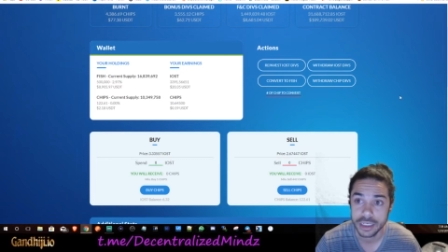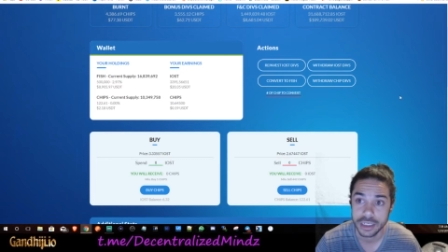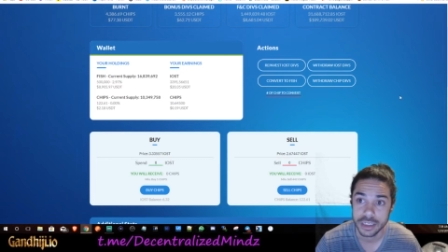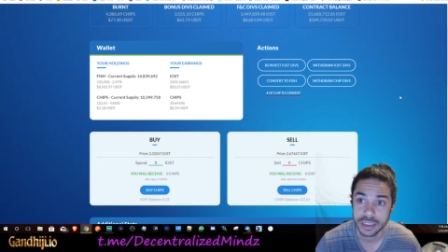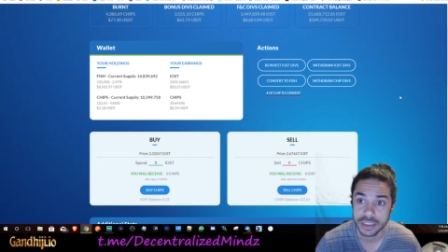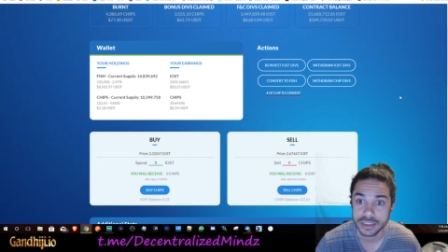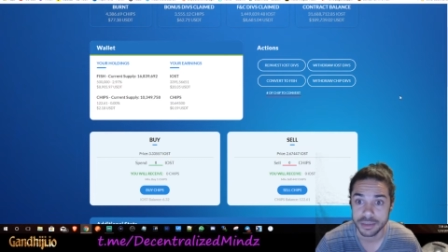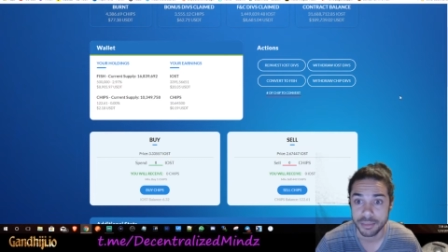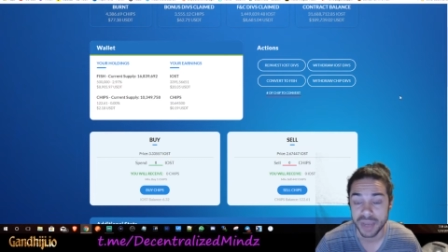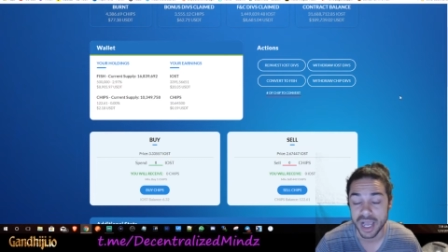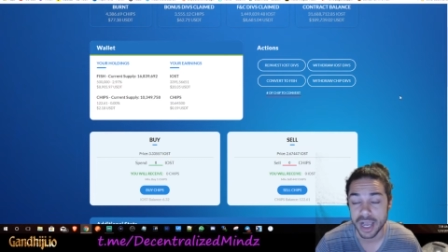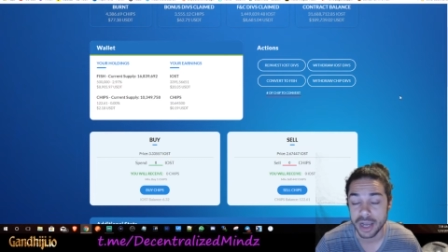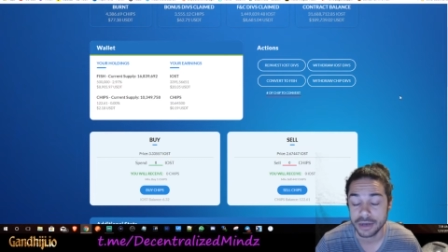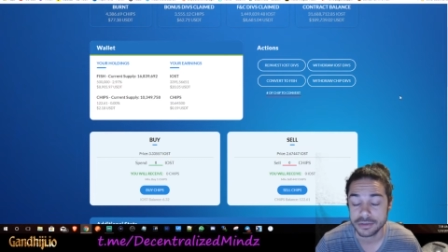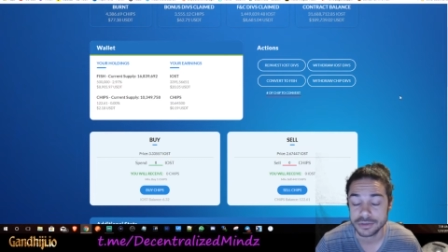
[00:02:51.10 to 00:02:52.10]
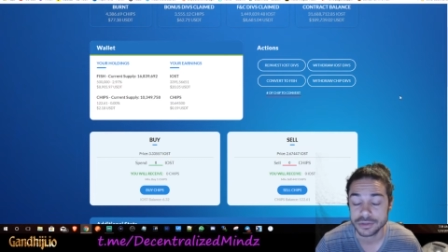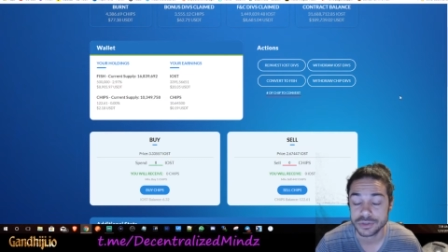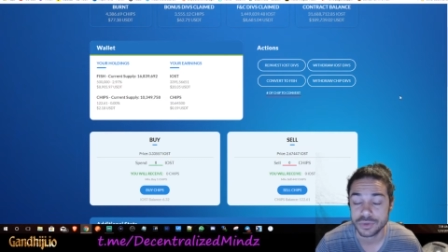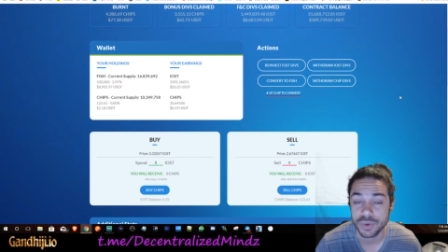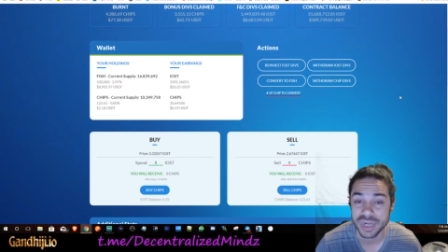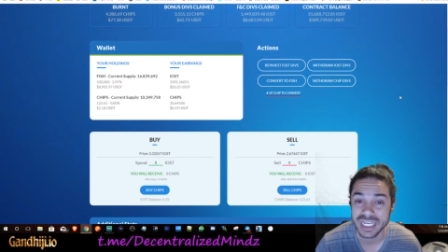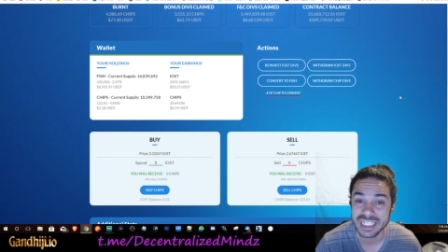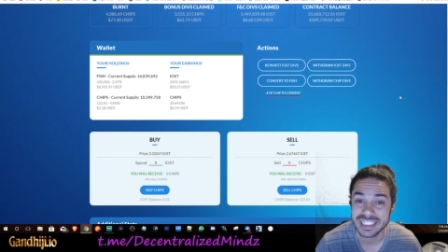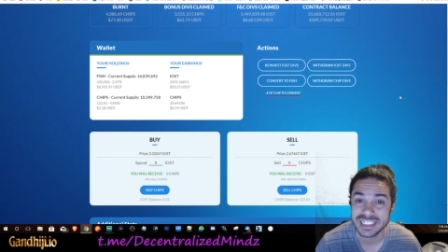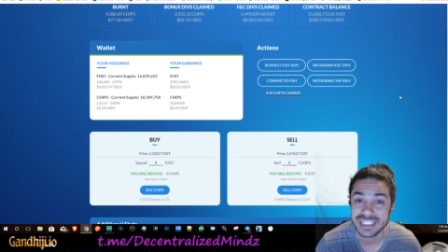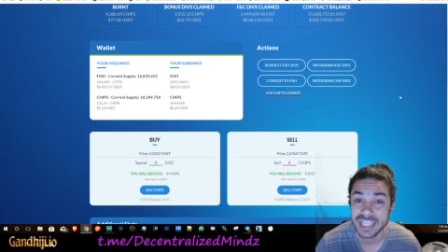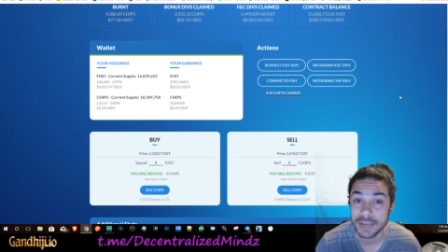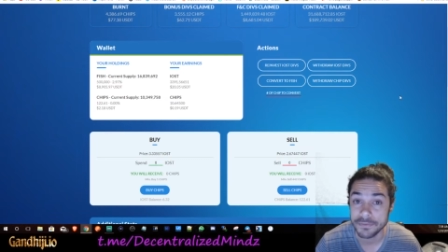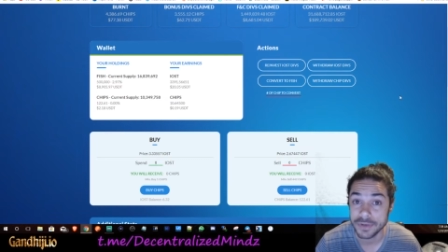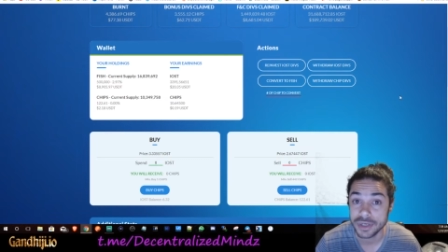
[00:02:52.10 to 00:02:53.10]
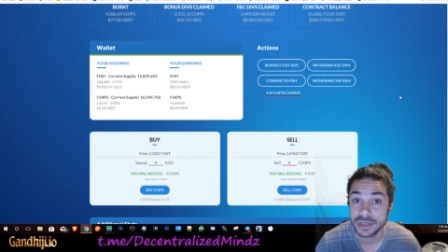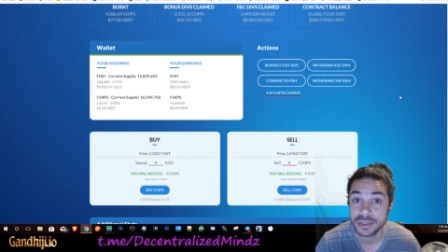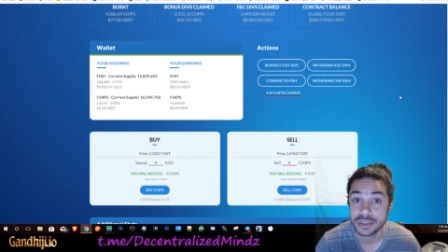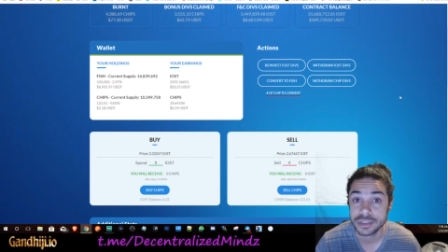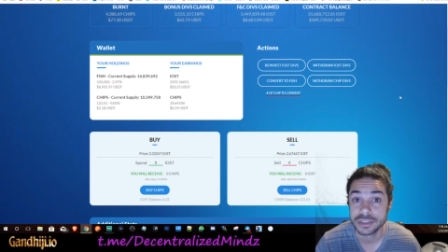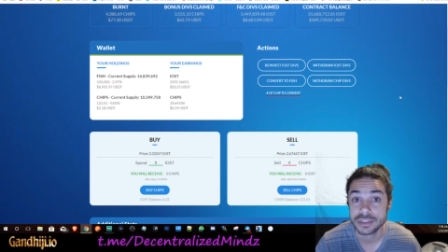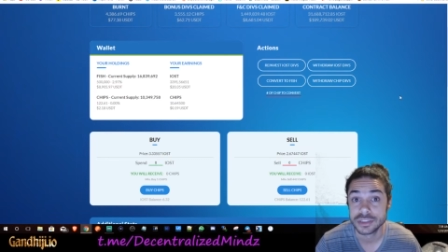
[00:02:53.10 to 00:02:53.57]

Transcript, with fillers: is about twenty-seven.